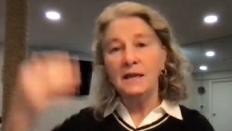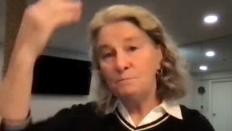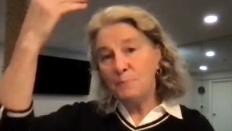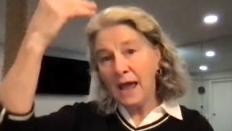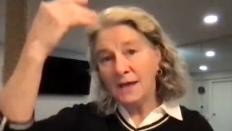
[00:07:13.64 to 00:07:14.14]

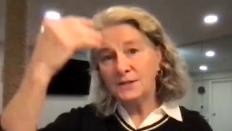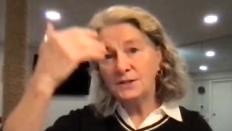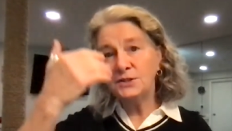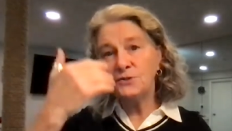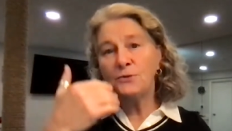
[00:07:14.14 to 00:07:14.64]
It
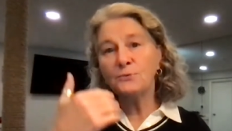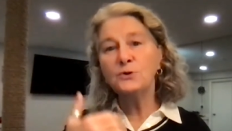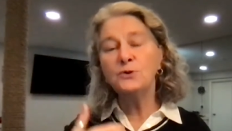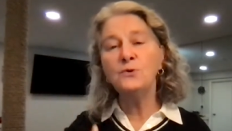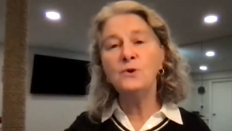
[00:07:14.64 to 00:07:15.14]
passes
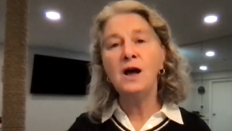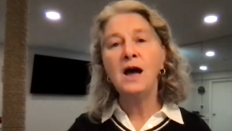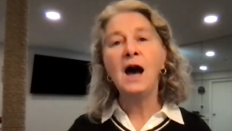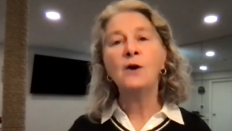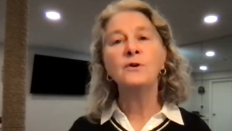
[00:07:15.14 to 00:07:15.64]
through
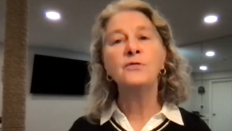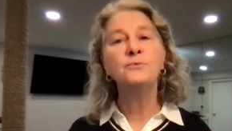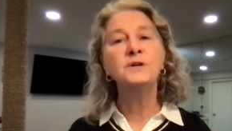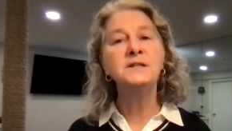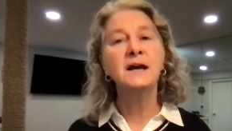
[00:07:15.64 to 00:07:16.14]
our
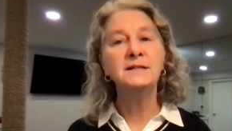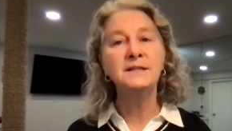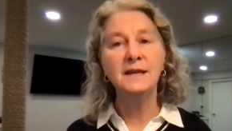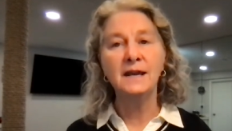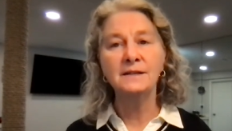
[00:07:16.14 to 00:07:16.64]
three
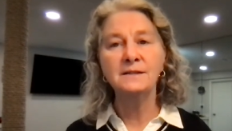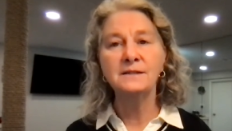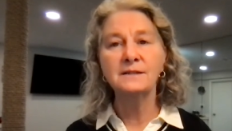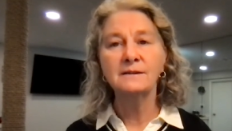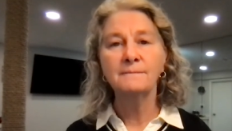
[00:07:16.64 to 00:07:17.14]

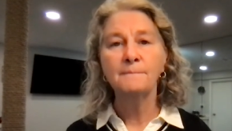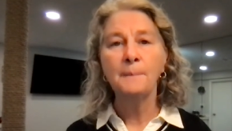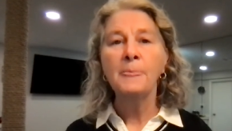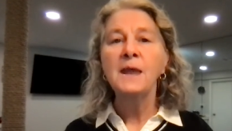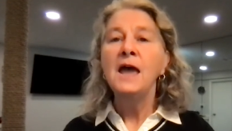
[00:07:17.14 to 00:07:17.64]
Dantians,
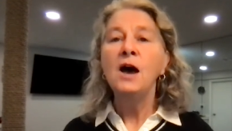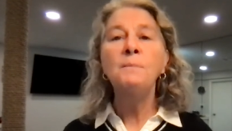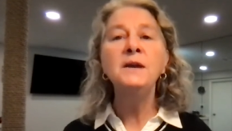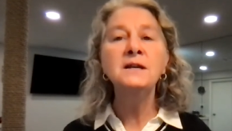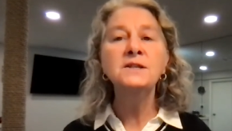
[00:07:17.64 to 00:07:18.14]

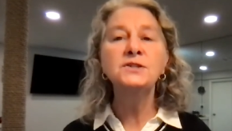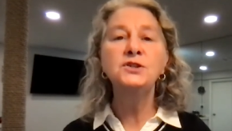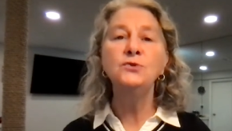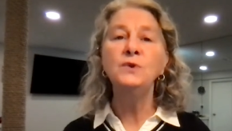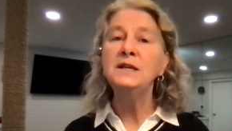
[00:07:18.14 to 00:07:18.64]
helping us
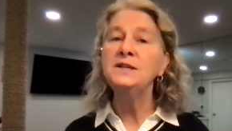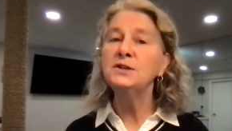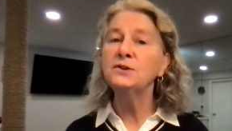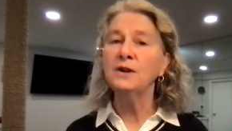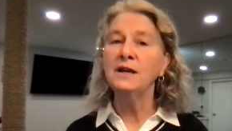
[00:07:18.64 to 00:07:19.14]
to
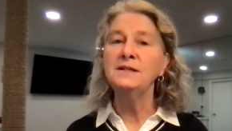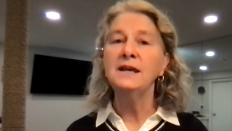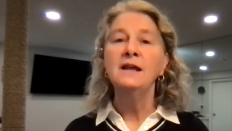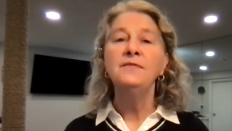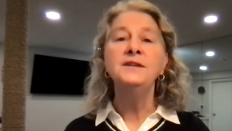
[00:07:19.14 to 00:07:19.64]
integrate
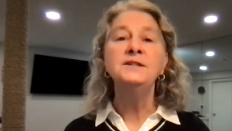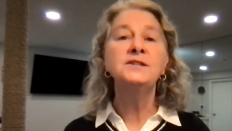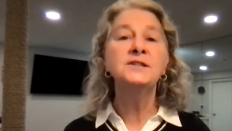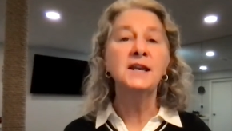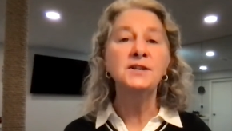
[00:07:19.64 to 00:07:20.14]
these
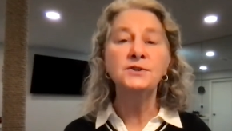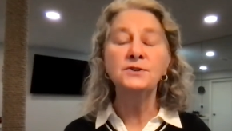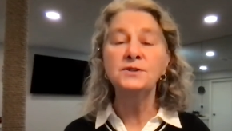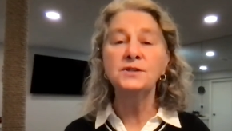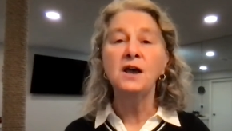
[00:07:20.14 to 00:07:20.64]

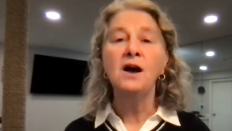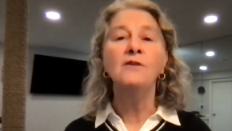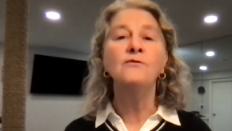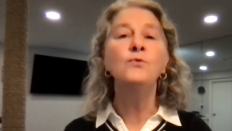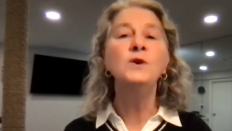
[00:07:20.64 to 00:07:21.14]
centers
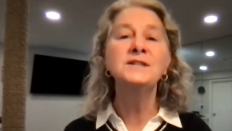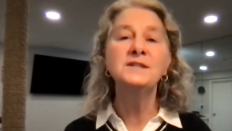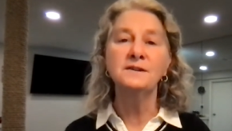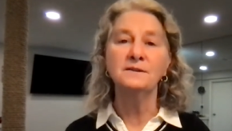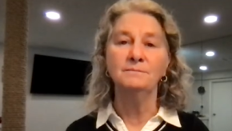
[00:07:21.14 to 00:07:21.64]
of
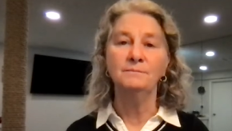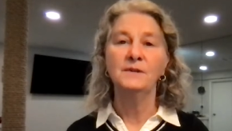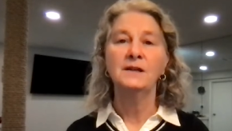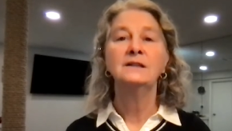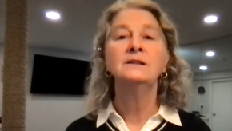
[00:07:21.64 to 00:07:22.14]
wisdom,
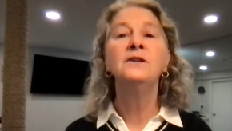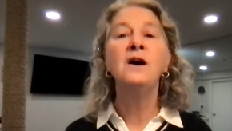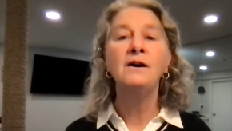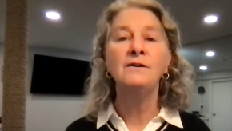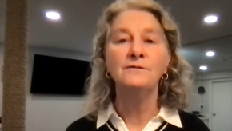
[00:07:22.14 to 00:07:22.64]

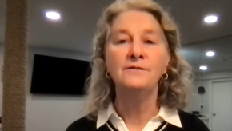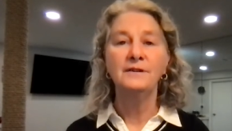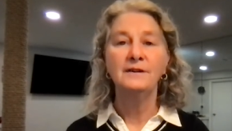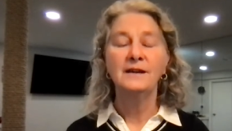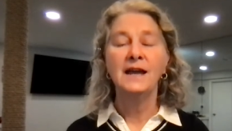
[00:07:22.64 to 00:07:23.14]
love,
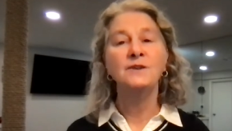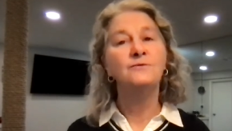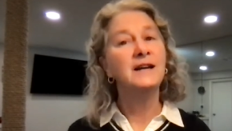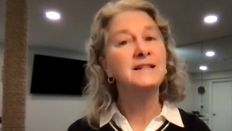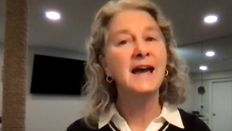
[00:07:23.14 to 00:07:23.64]
and
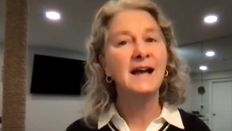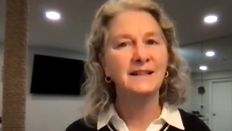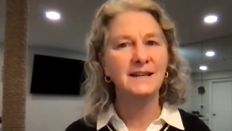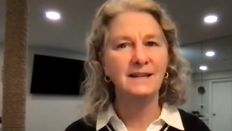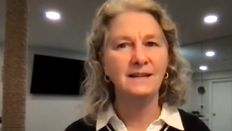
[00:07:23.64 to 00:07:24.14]

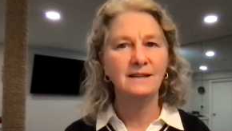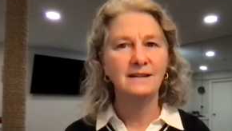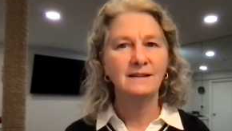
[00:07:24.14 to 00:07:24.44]
vitality.